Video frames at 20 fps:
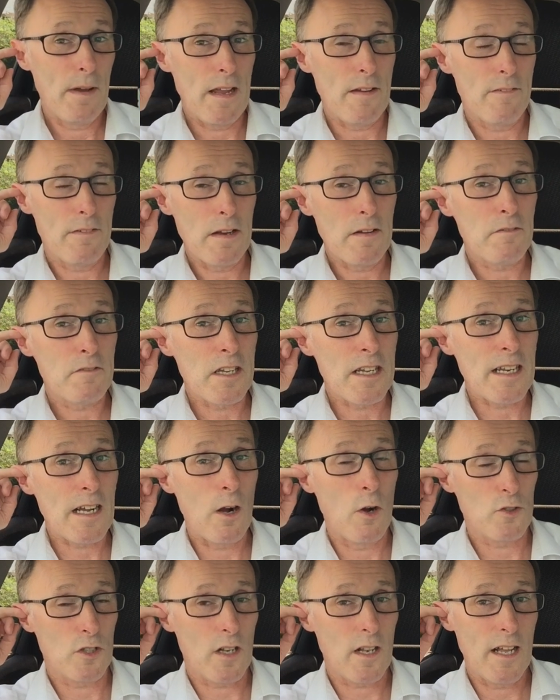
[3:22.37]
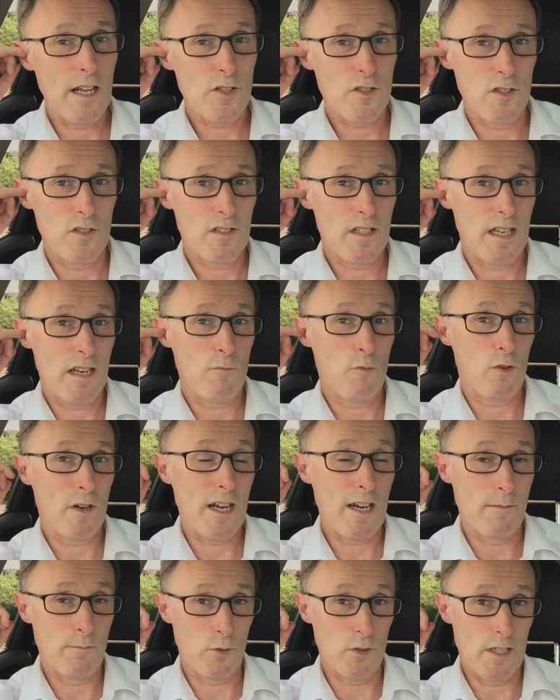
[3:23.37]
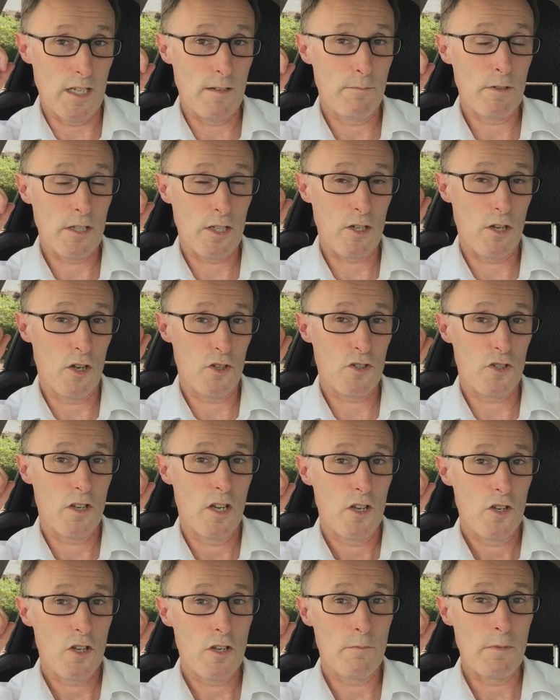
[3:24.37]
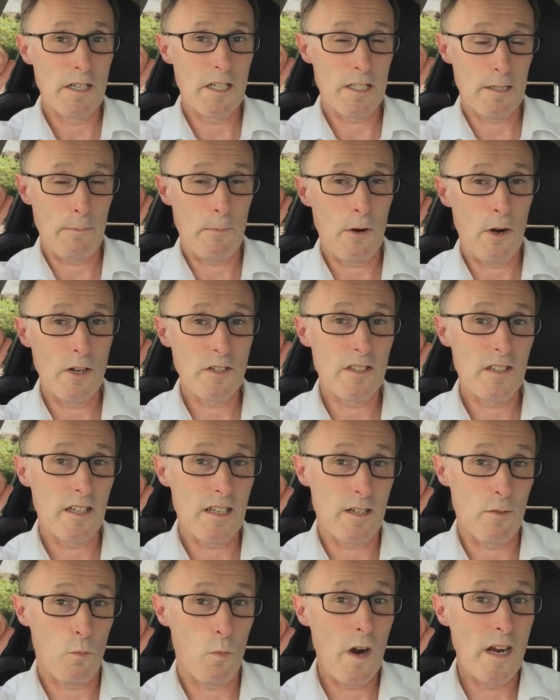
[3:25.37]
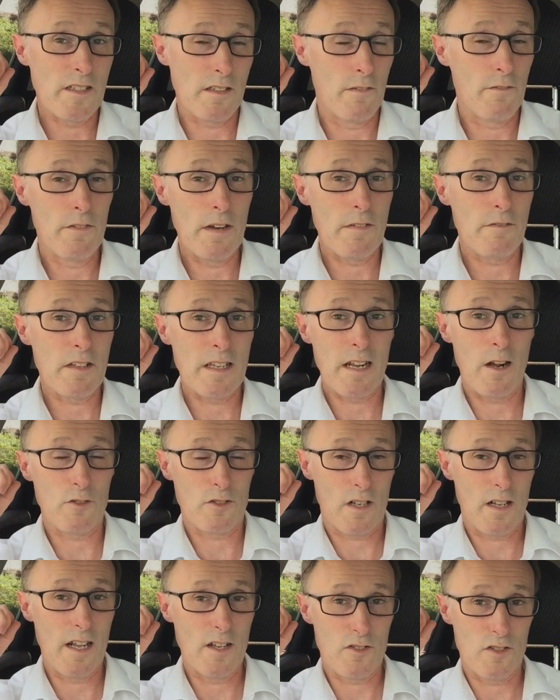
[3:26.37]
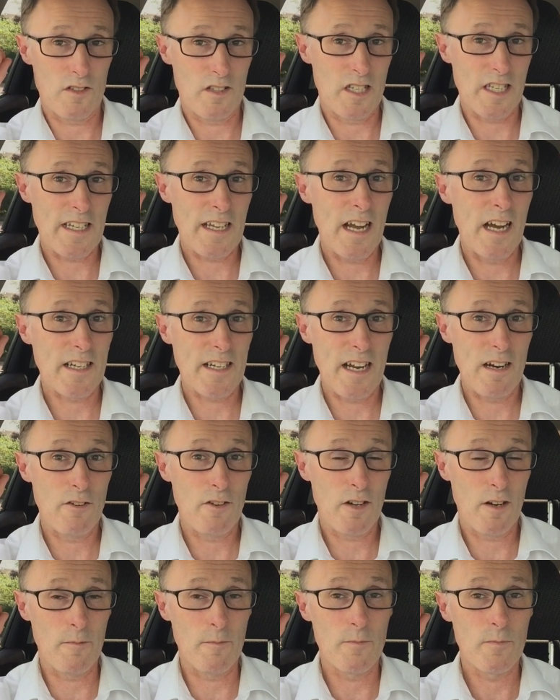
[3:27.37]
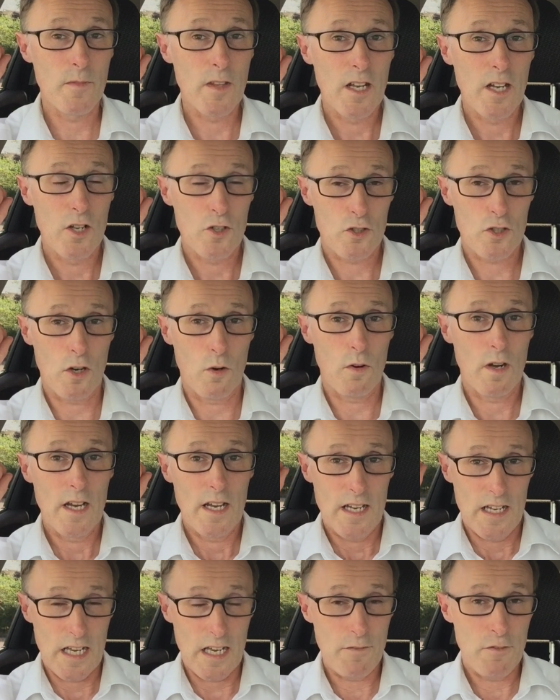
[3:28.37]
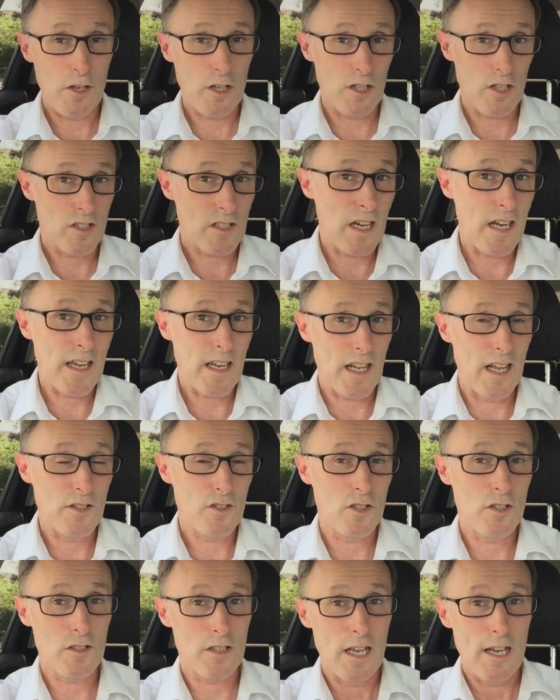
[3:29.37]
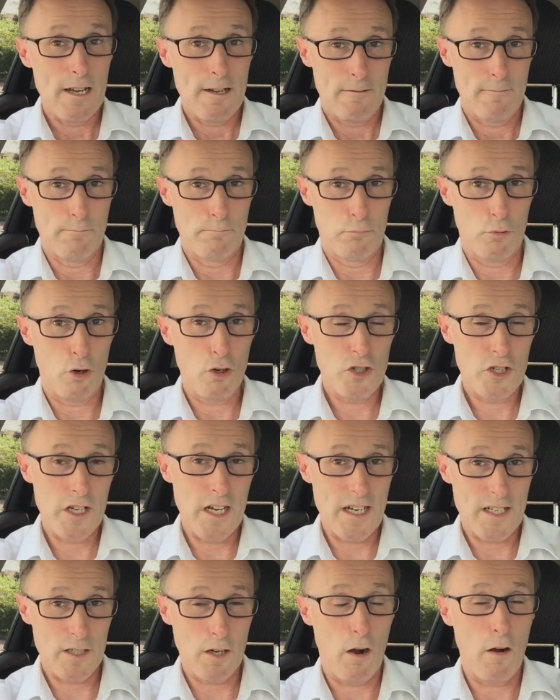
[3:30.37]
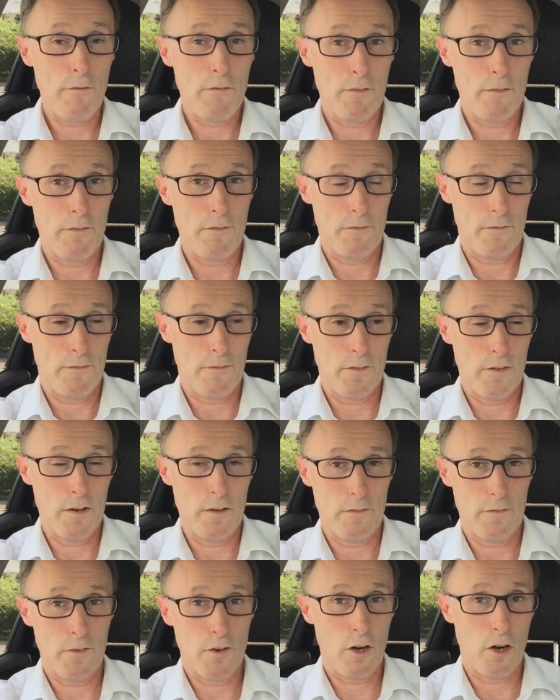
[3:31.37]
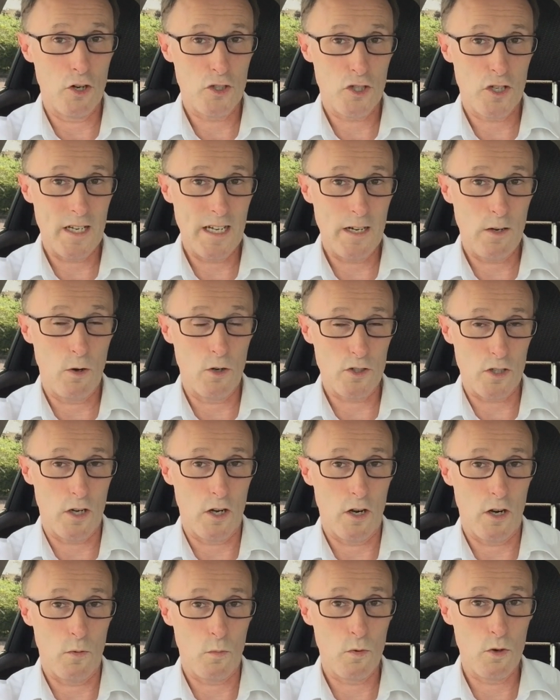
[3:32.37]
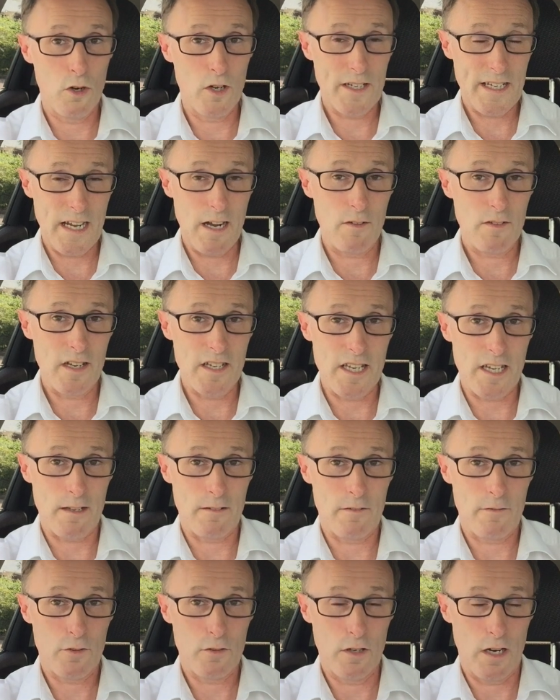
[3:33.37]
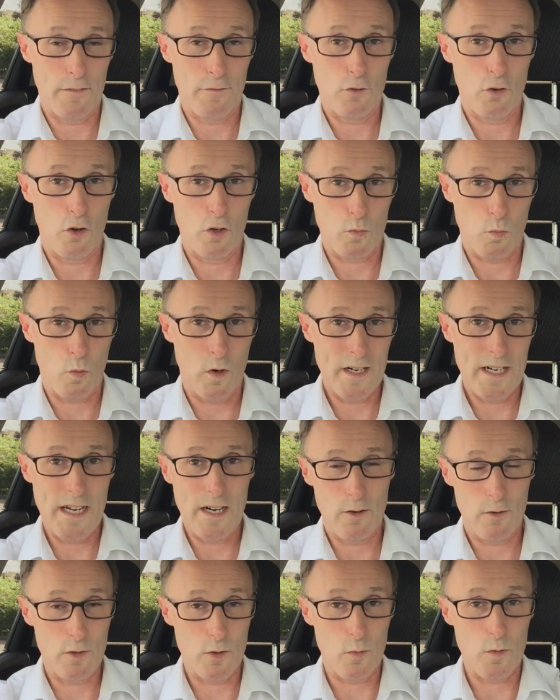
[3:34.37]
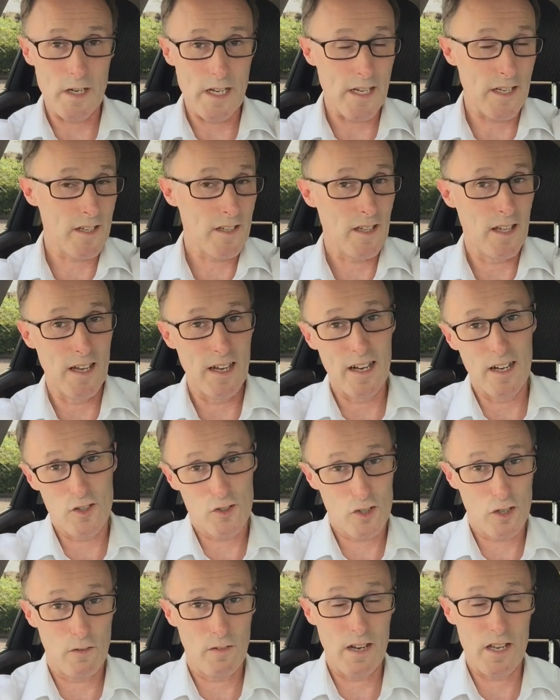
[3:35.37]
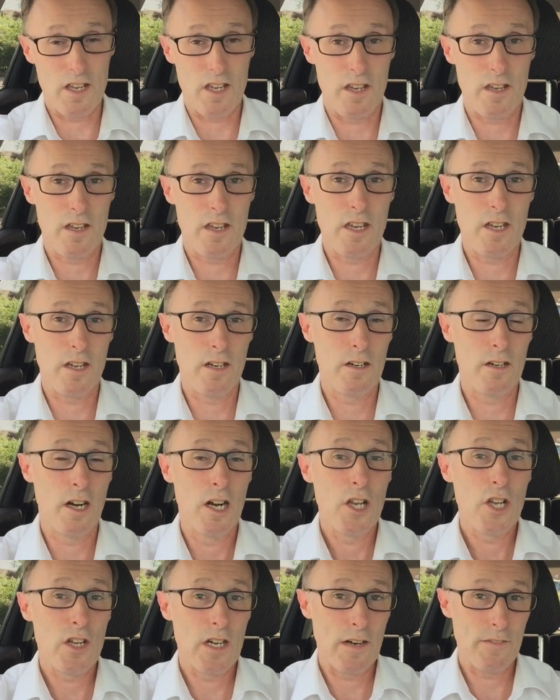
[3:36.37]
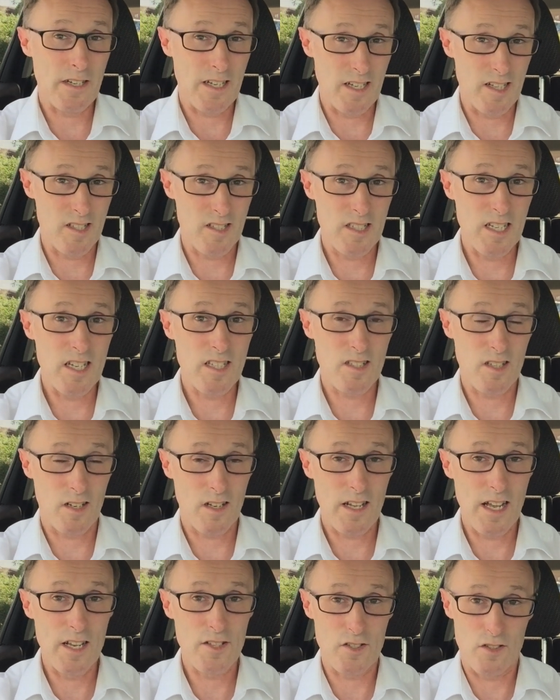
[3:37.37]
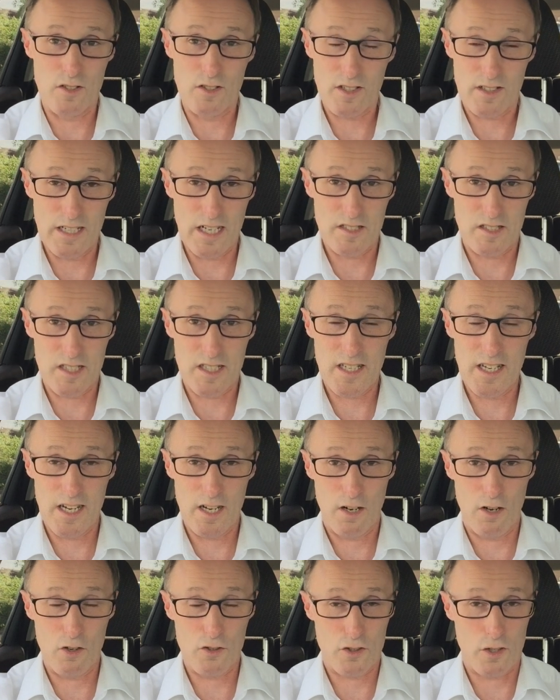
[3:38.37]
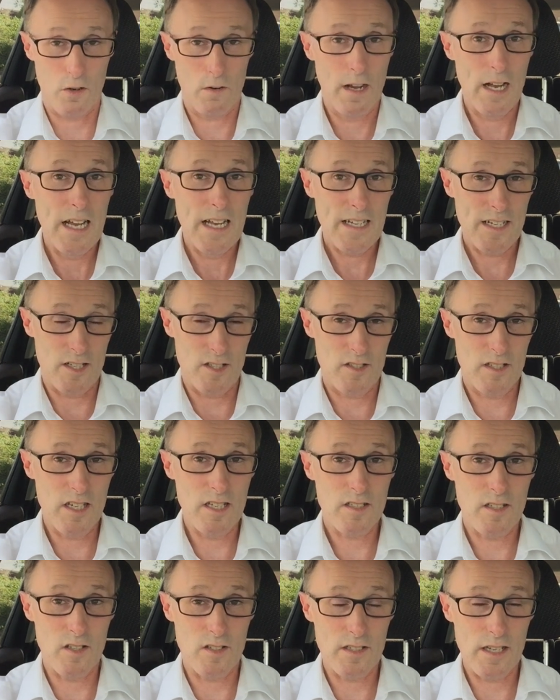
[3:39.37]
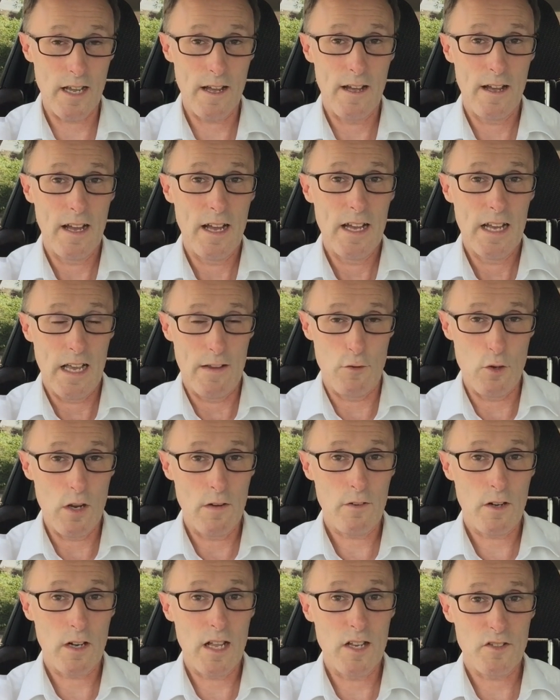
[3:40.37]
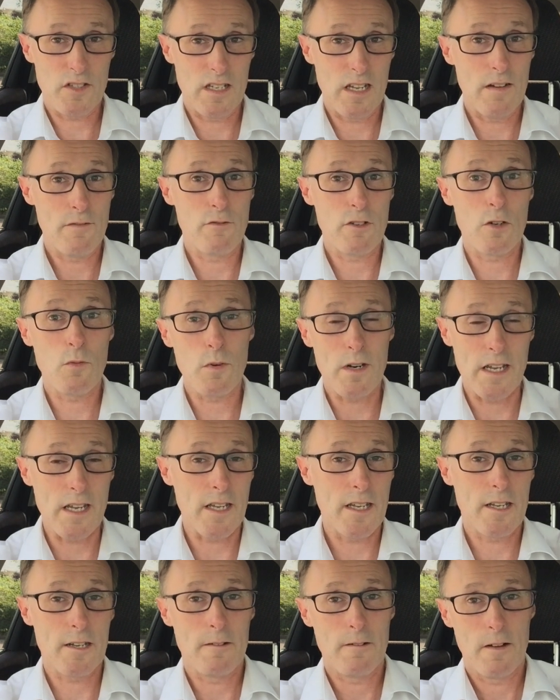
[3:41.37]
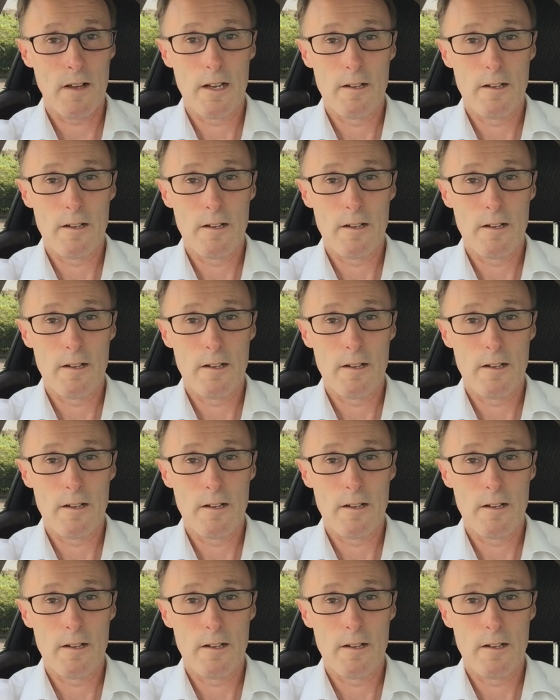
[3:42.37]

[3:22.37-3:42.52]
pay 15 hours of lessons and then run out of money, because you'll be disappointed that you've wasted 15 hours of lessons and you can't carry on. So if you're going to start your lessons, budget yourself for 40 odd hours, or work out that you can afford 1 hour a week, like that, so that you're having consistent lessons, because that's the key also, consistency. If you have a lesson every week,